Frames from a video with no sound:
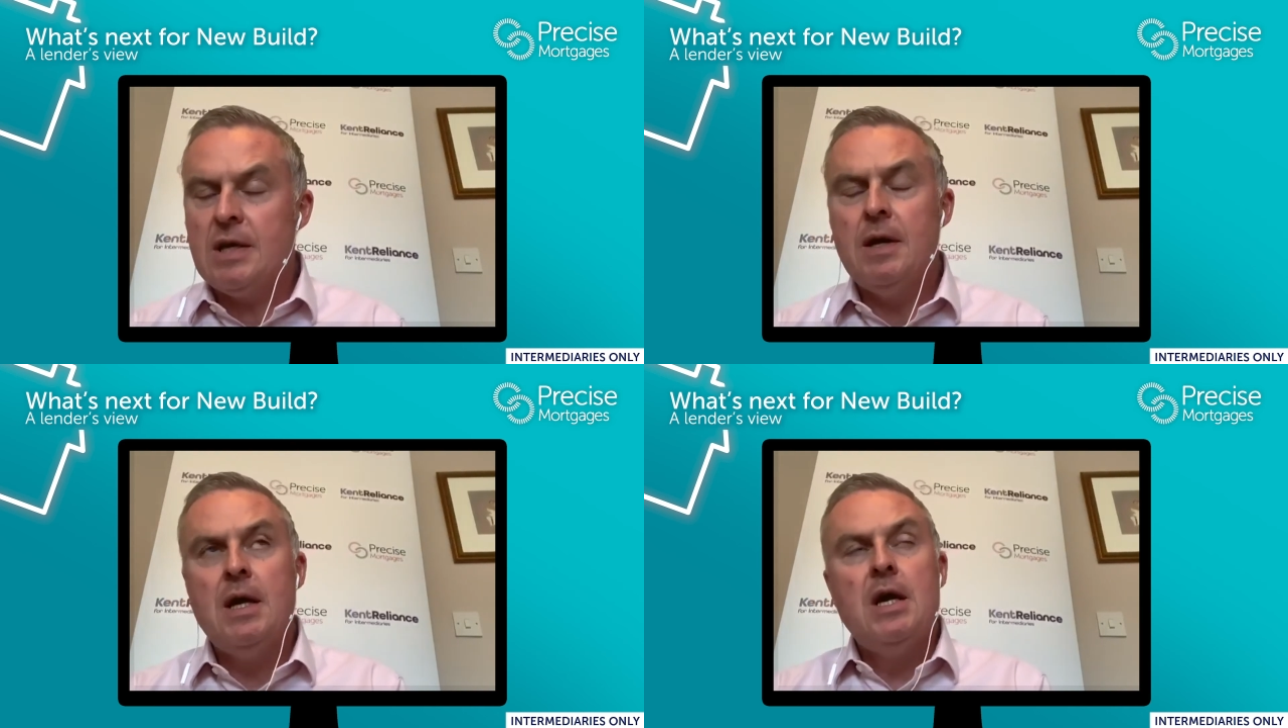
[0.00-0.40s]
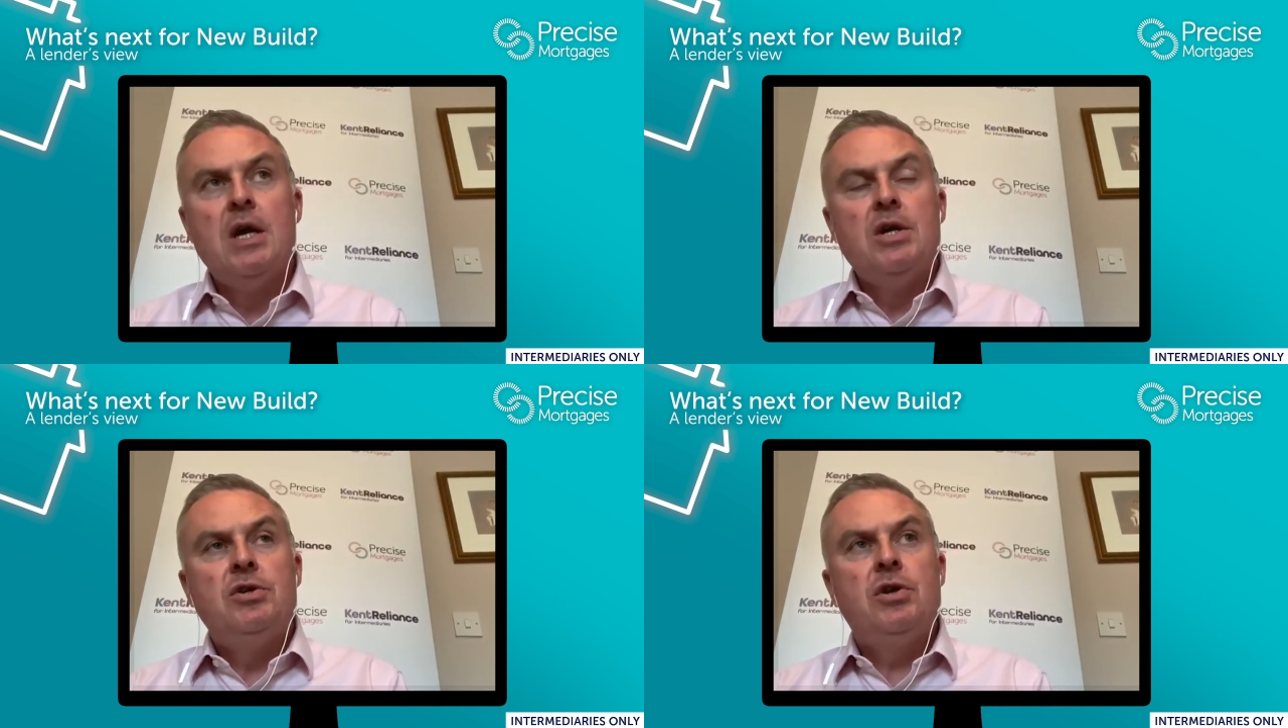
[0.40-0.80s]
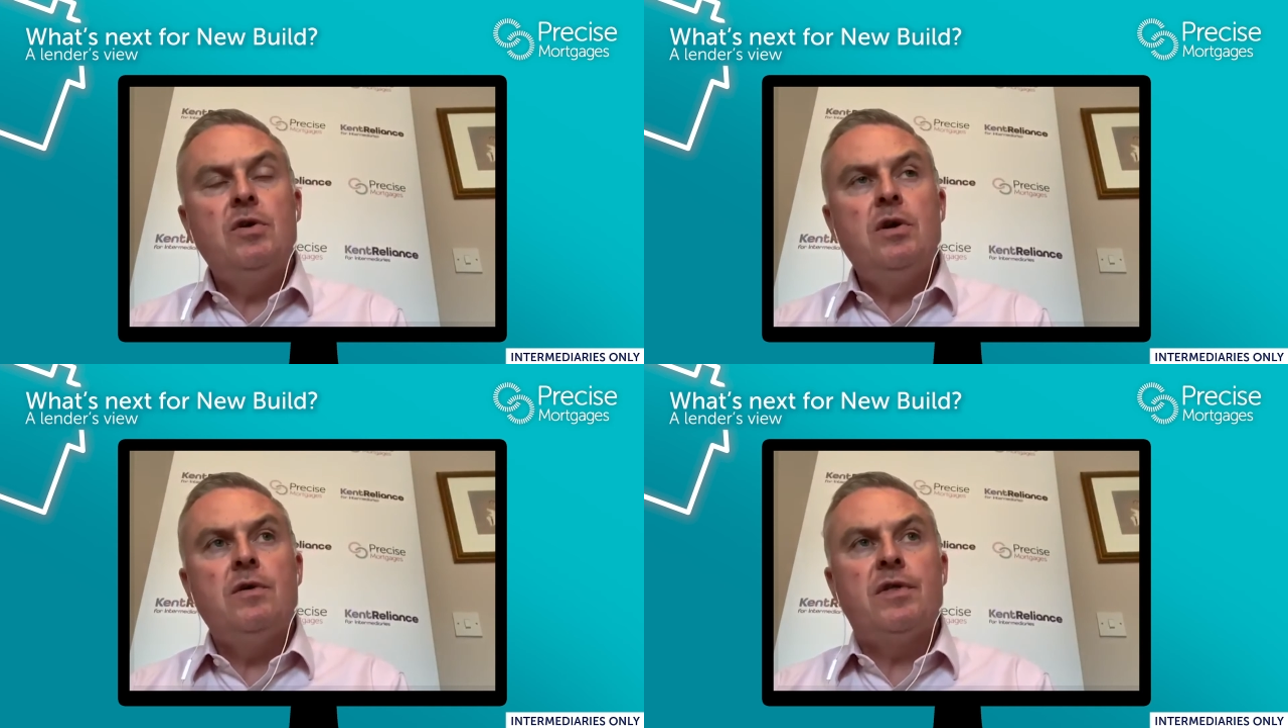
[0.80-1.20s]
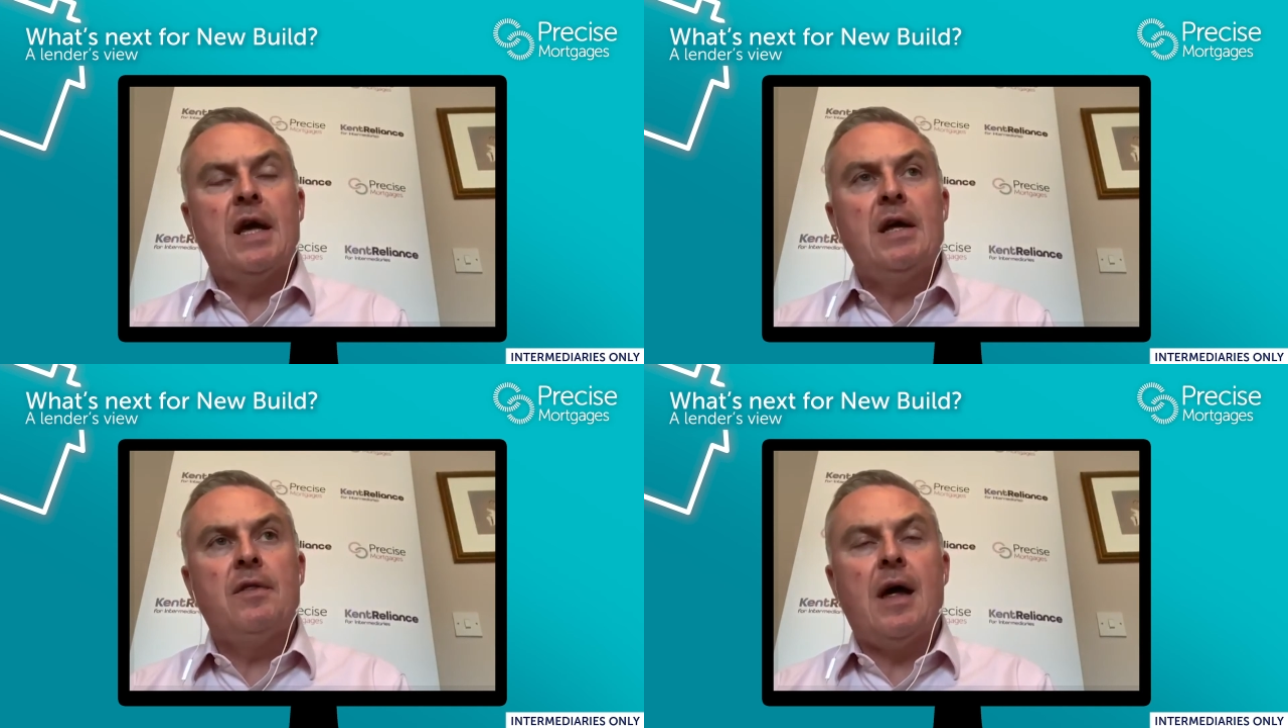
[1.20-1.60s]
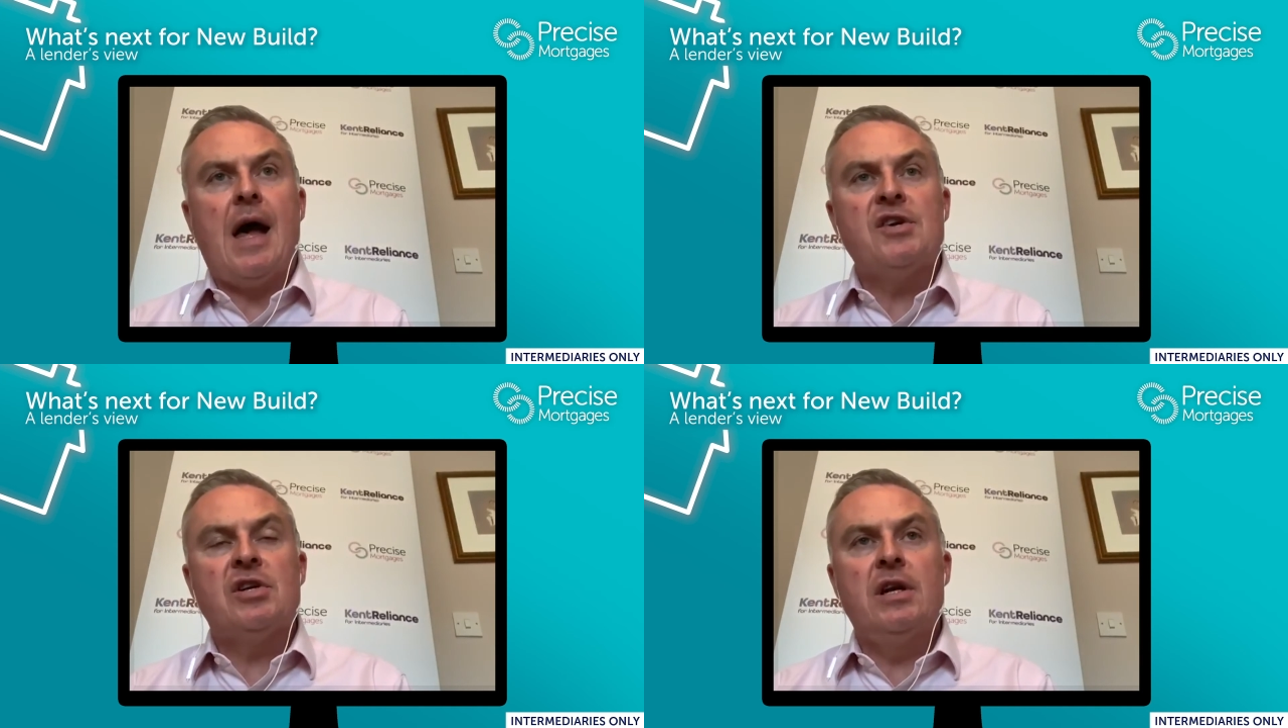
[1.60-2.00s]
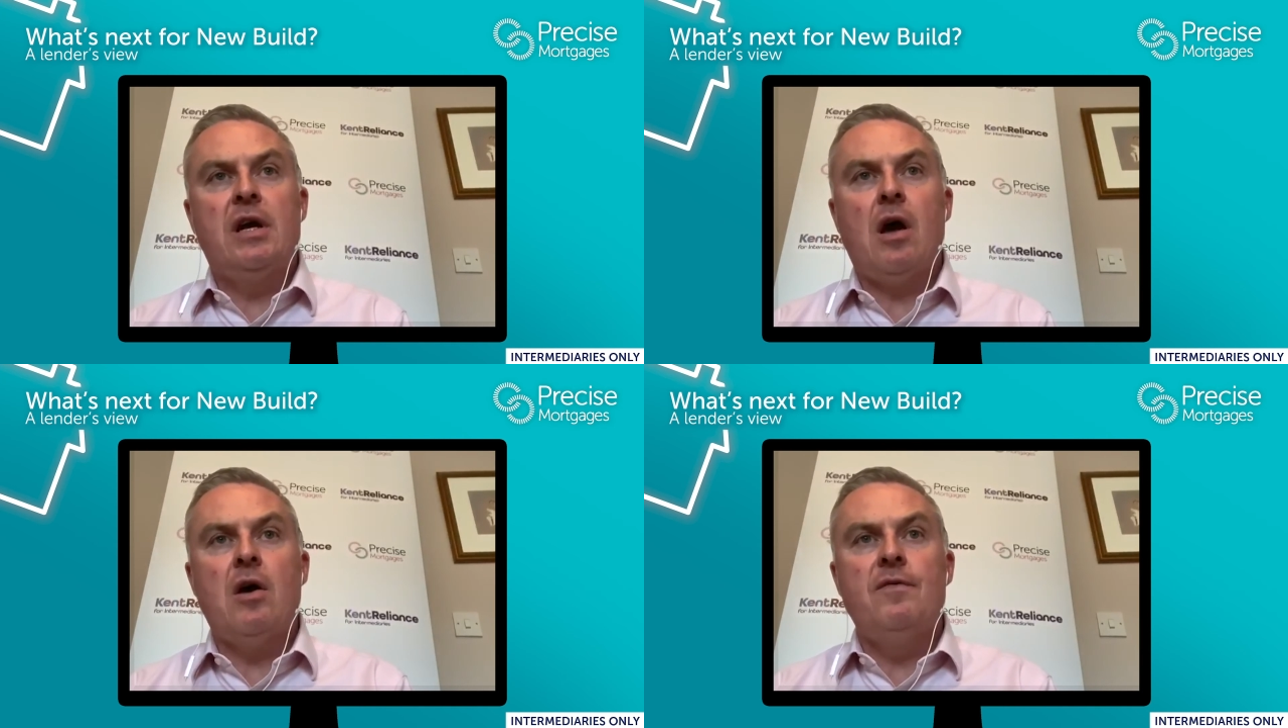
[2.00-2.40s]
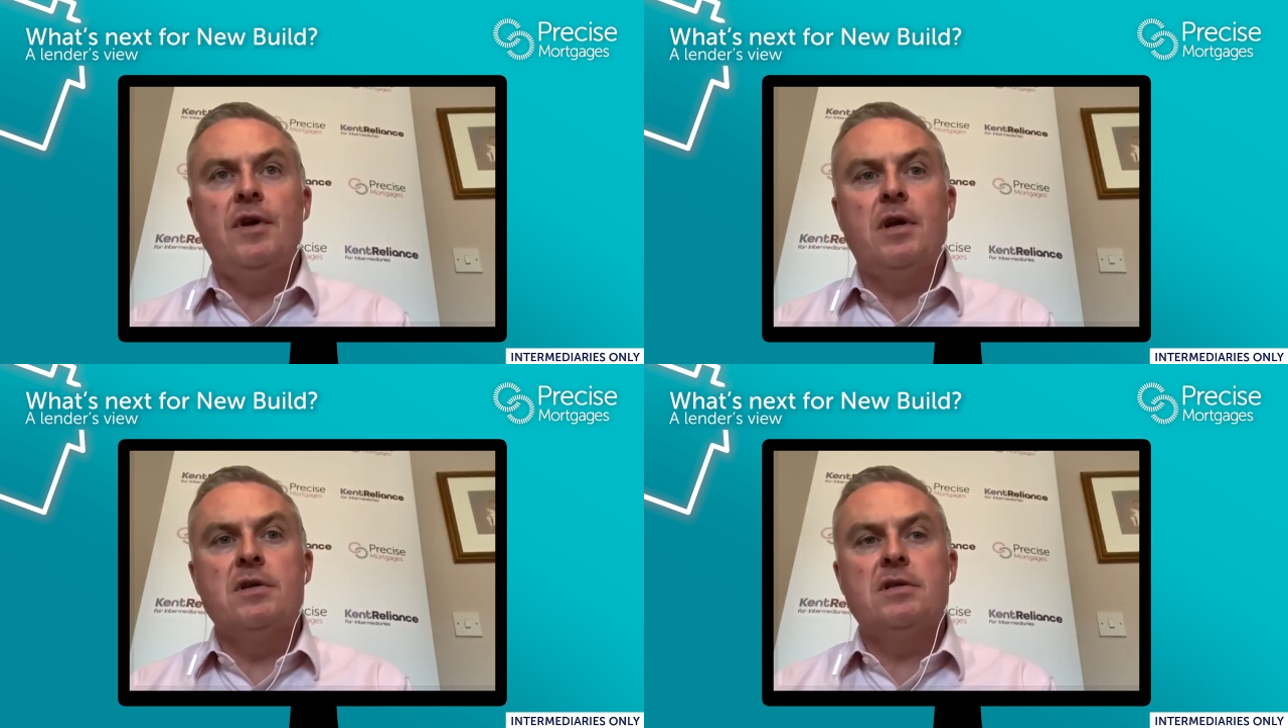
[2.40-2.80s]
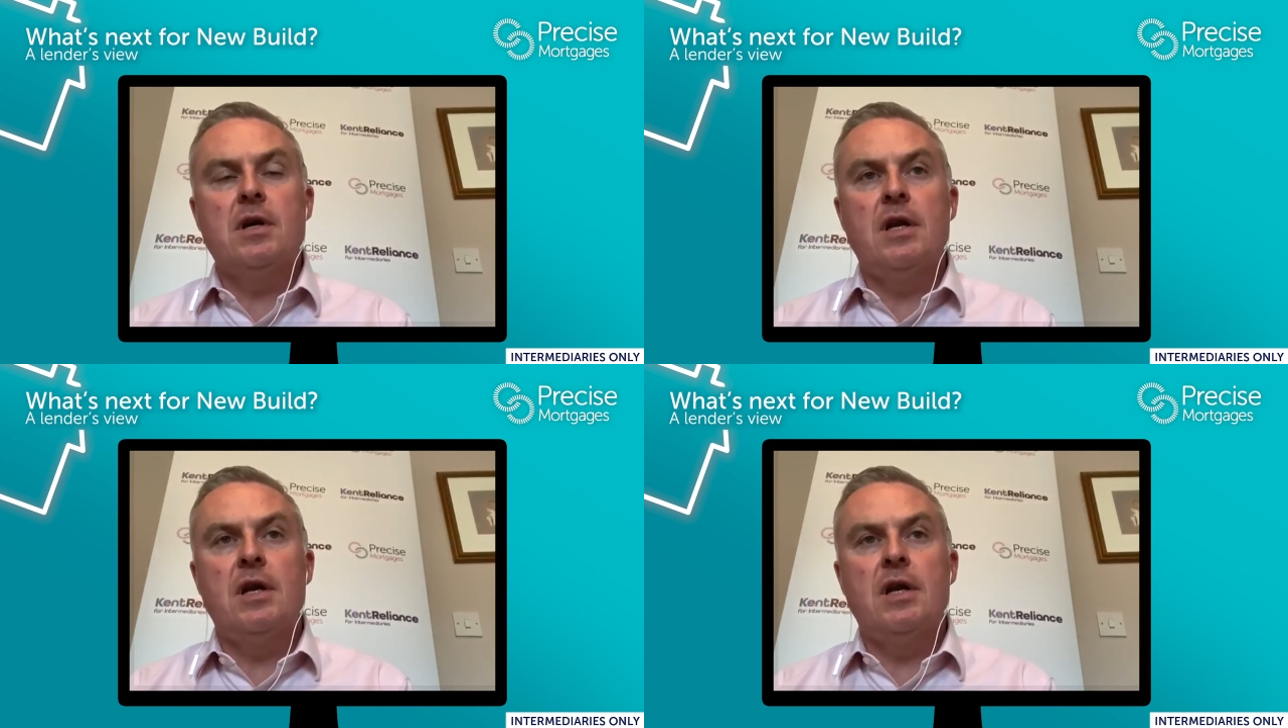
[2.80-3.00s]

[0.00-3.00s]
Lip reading: Yeah. Do you think that actually COVID has